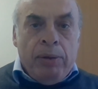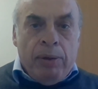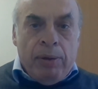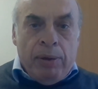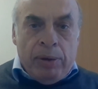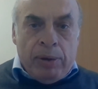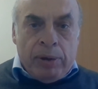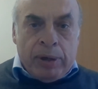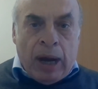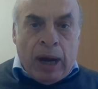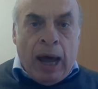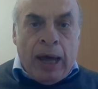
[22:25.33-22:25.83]

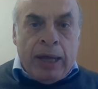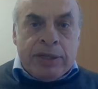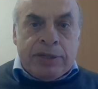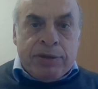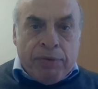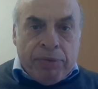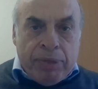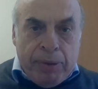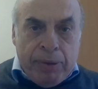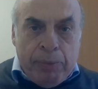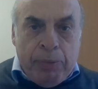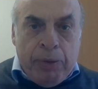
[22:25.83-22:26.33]
rights
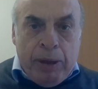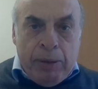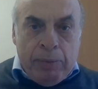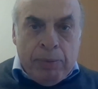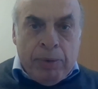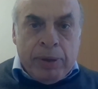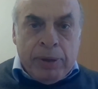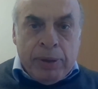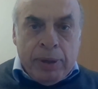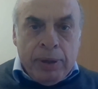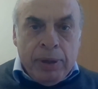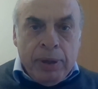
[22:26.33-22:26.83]
of the
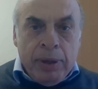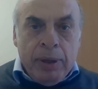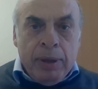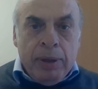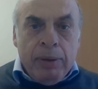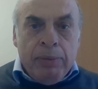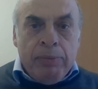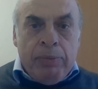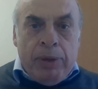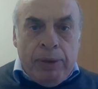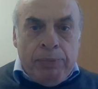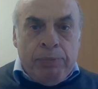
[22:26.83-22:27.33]
women
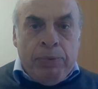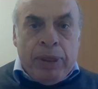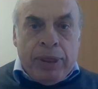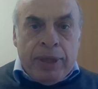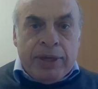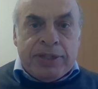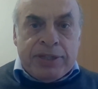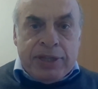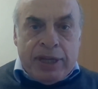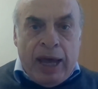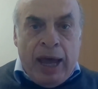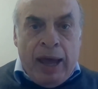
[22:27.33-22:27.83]
will be
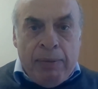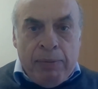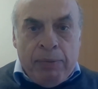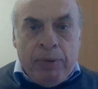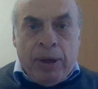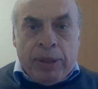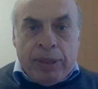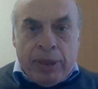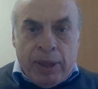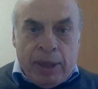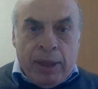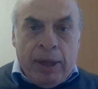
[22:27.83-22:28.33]
the same
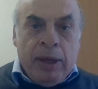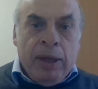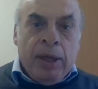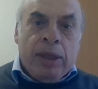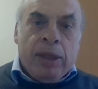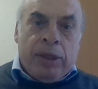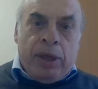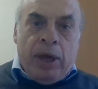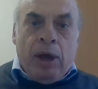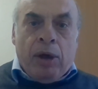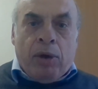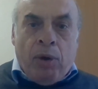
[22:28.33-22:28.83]
whether
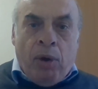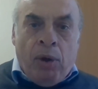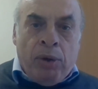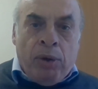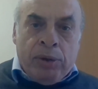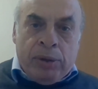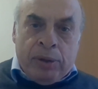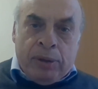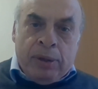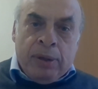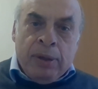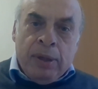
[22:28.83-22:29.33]
they're
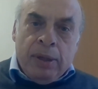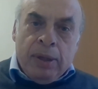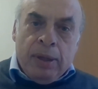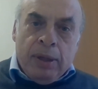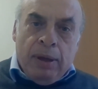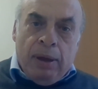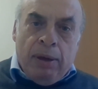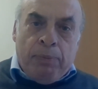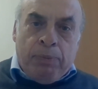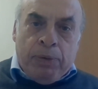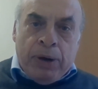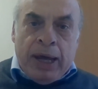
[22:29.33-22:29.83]
called
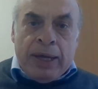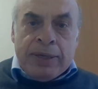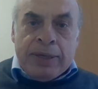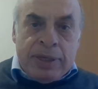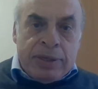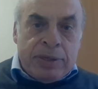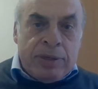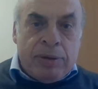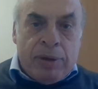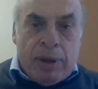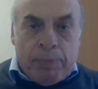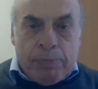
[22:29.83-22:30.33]

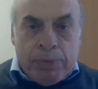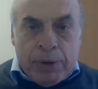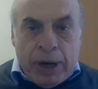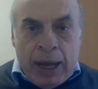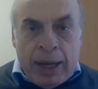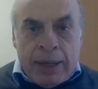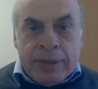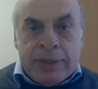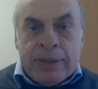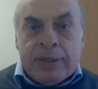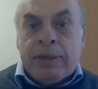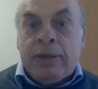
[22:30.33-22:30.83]
oppressors and
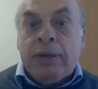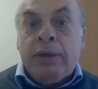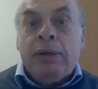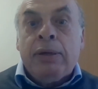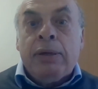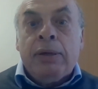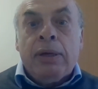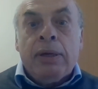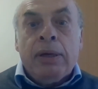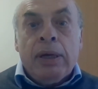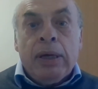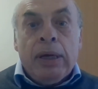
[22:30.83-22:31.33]
oppressed.
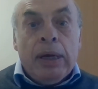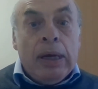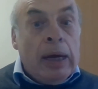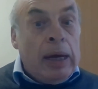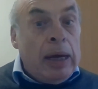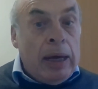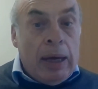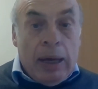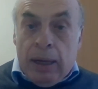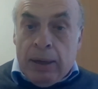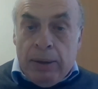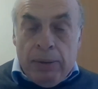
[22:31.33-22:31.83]

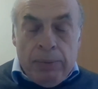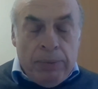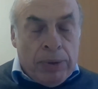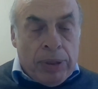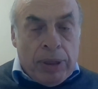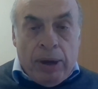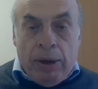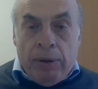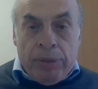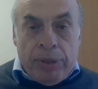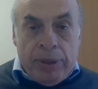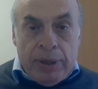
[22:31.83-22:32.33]

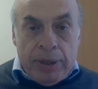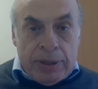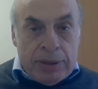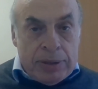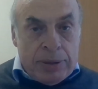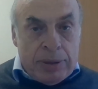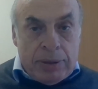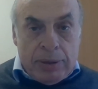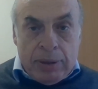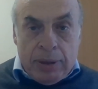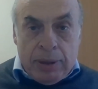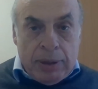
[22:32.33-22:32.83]
Without
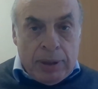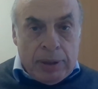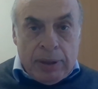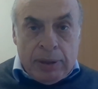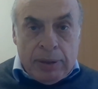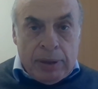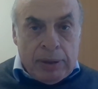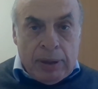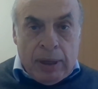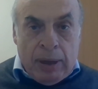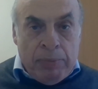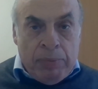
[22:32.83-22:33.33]
this,
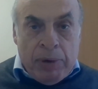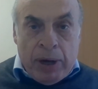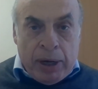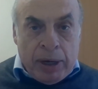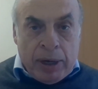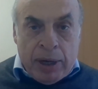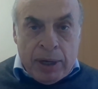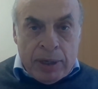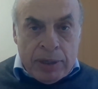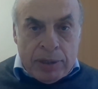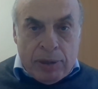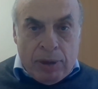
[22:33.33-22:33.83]

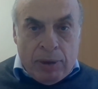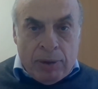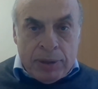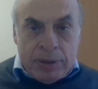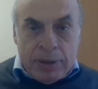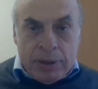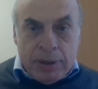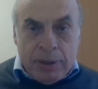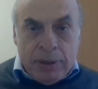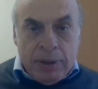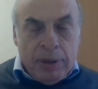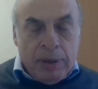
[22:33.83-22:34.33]
America is
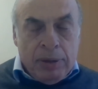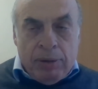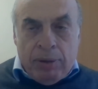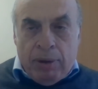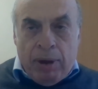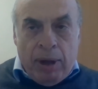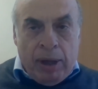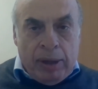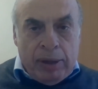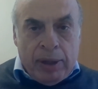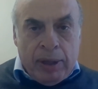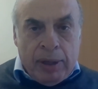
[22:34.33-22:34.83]
lost.
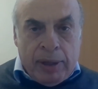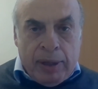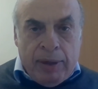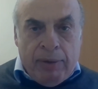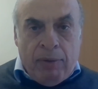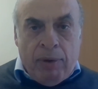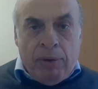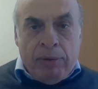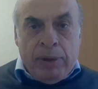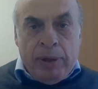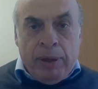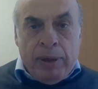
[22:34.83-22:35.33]
I'll
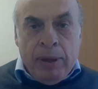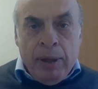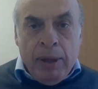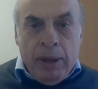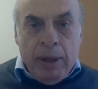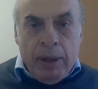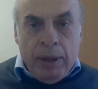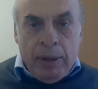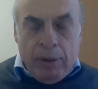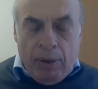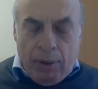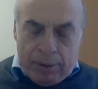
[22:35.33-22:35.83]
give only,
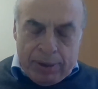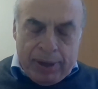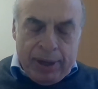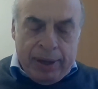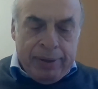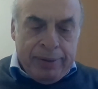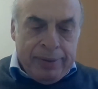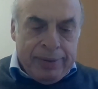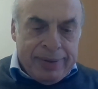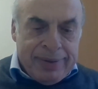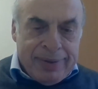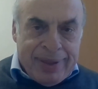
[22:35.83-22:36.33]

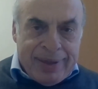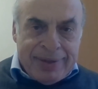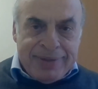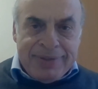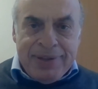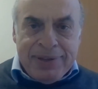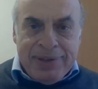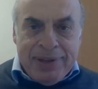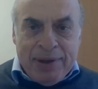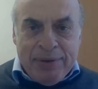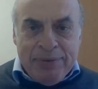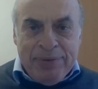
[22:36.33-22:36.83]
okay,
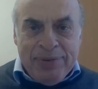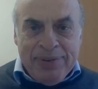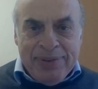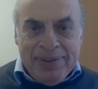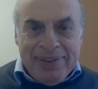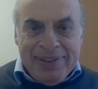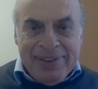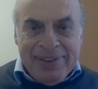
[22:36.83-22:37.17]
that's enough.